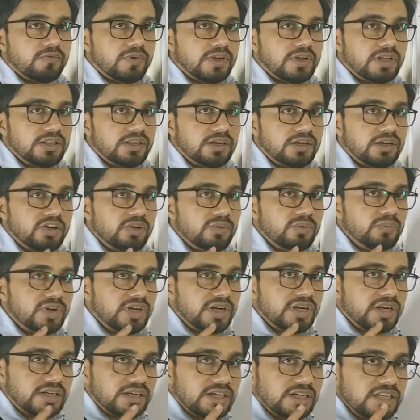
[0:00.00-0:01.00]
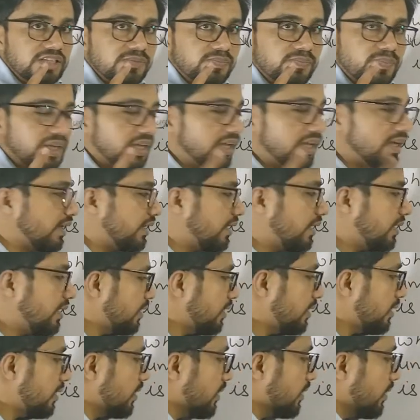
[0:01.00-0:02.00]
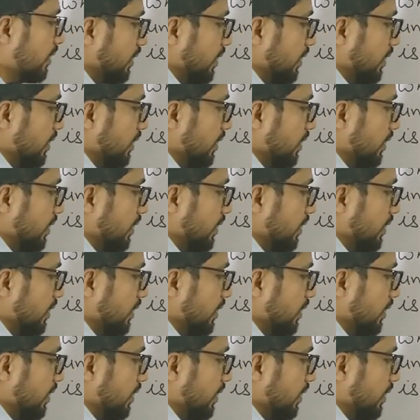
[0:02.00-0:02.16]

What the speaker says: When the numerator is bigger,